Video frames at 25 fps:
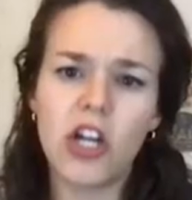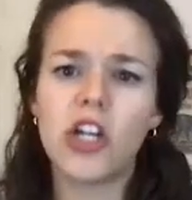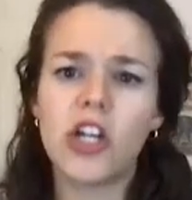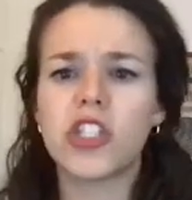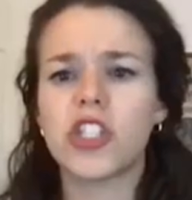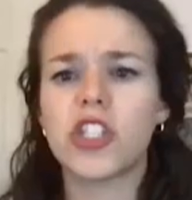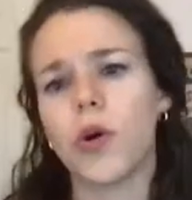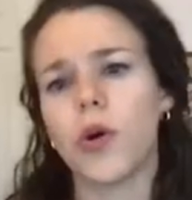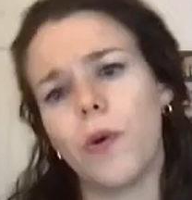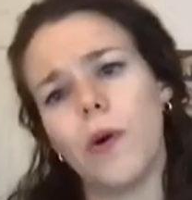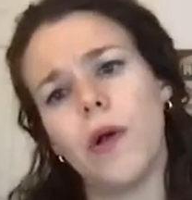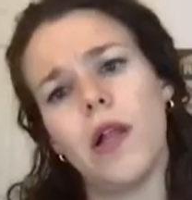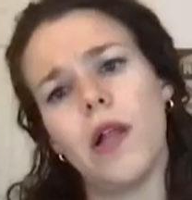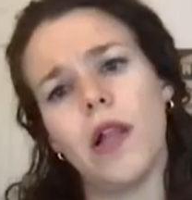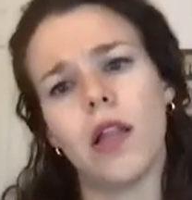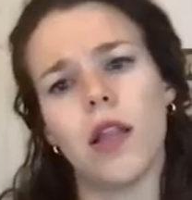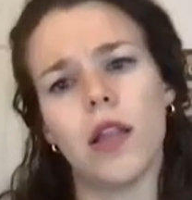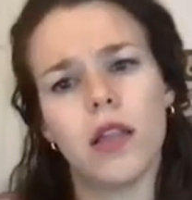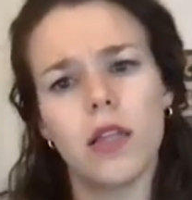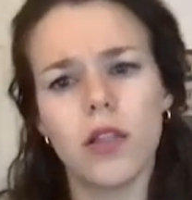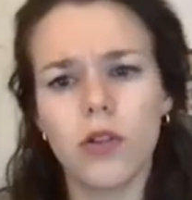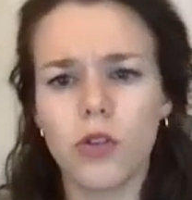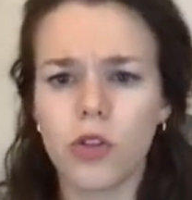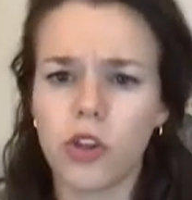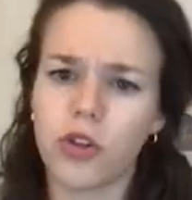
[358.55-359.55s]
So
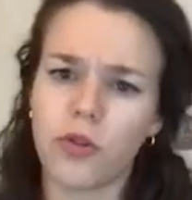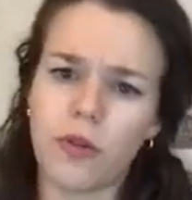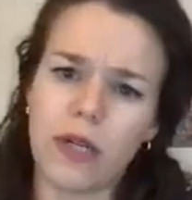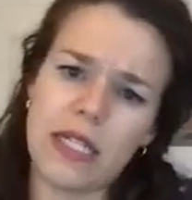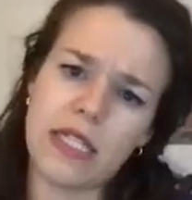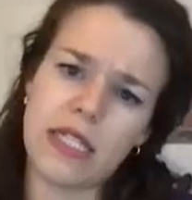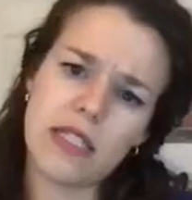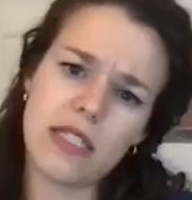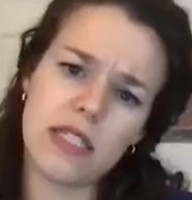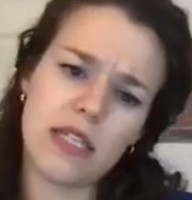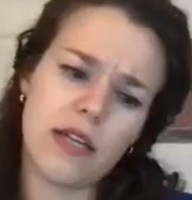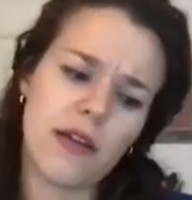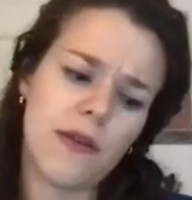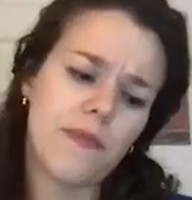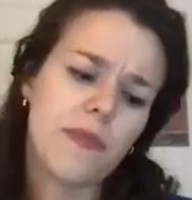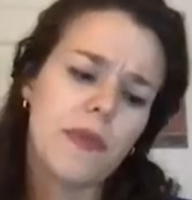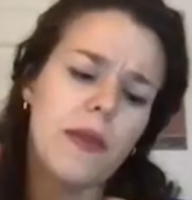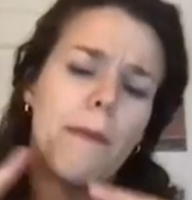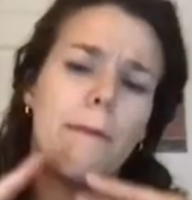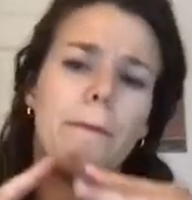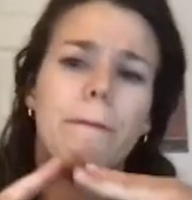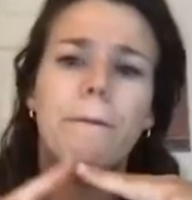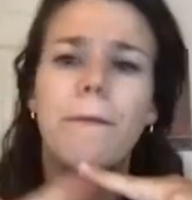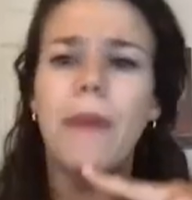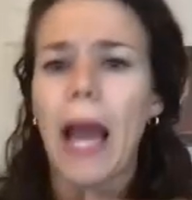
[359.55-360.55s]
Lutherans,
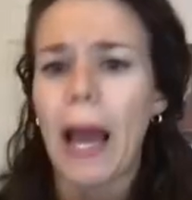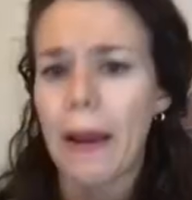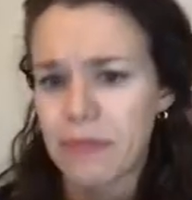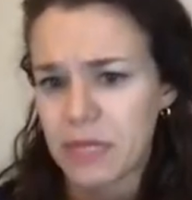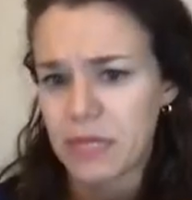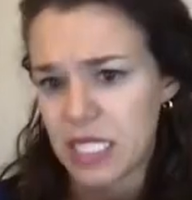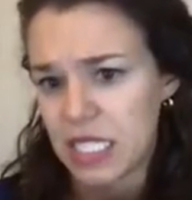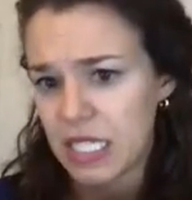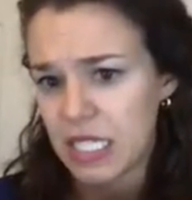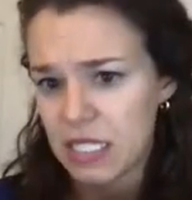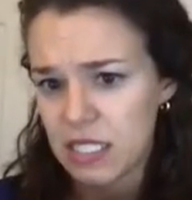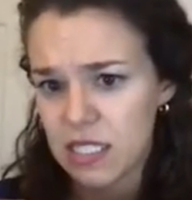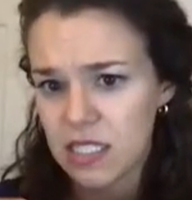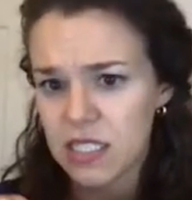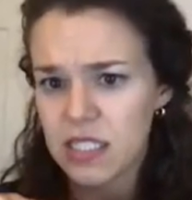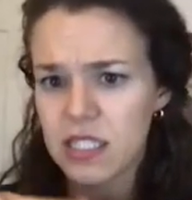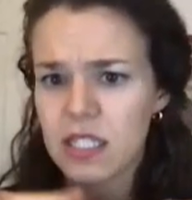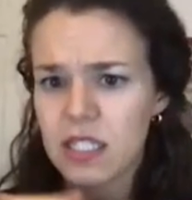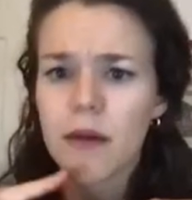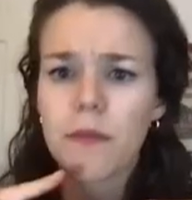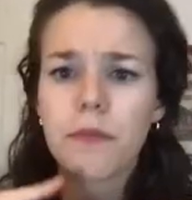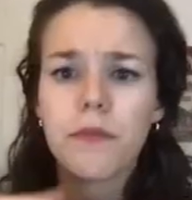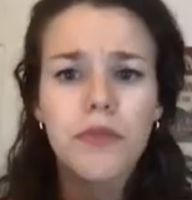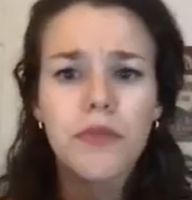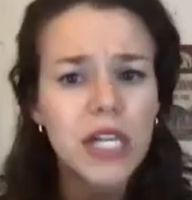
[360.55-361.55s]
Baptists,
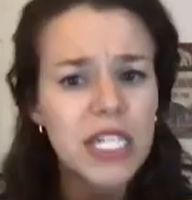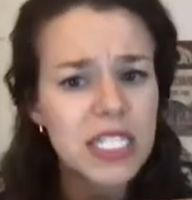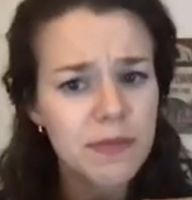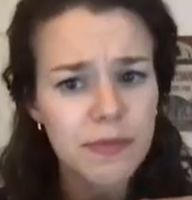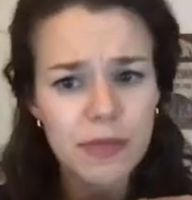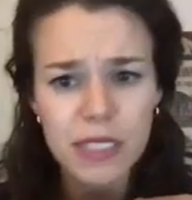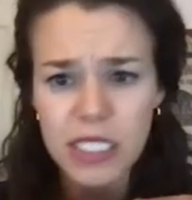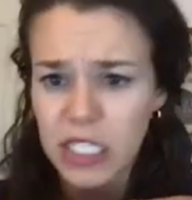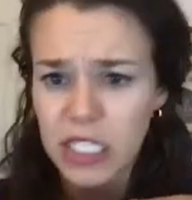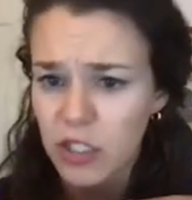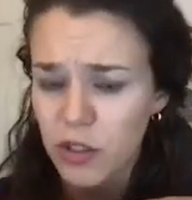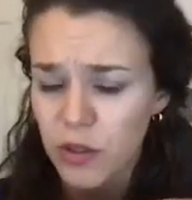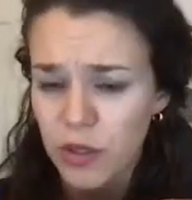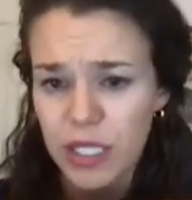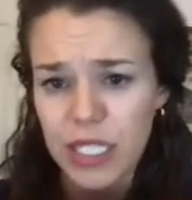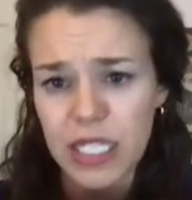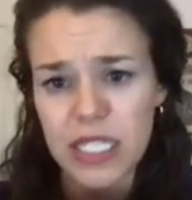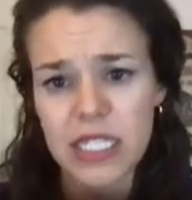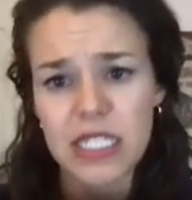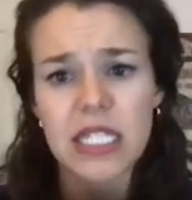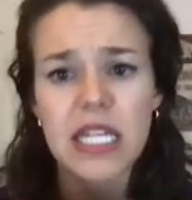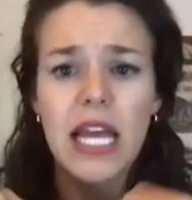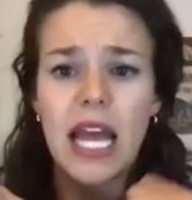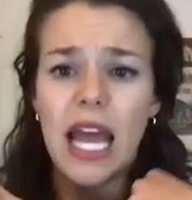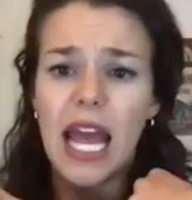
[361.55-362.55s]

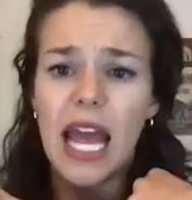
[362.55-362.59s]
Presbyterians,